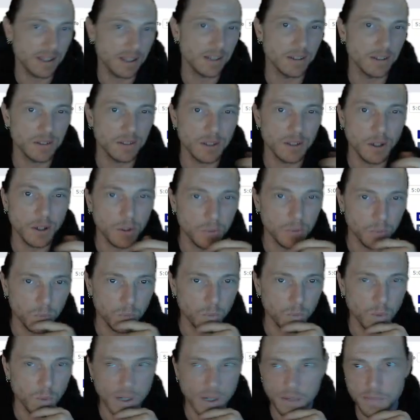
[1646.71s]
then you'll know
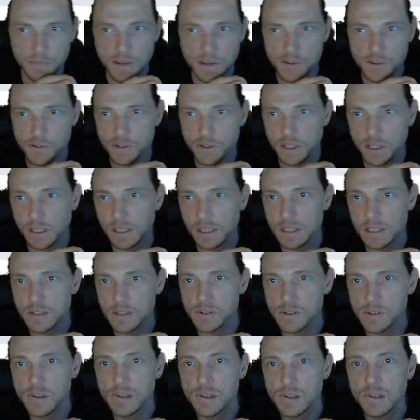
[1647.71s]
what I'm measuring
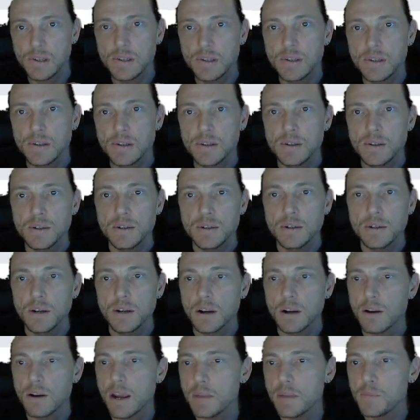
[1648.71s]
against.
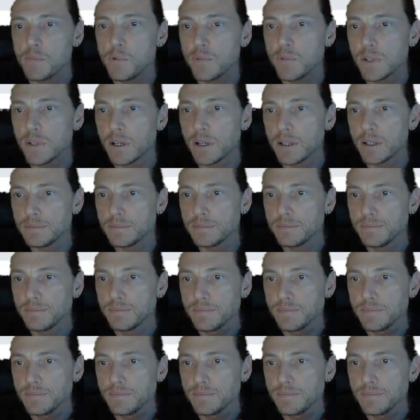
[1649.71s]
All right, moving on.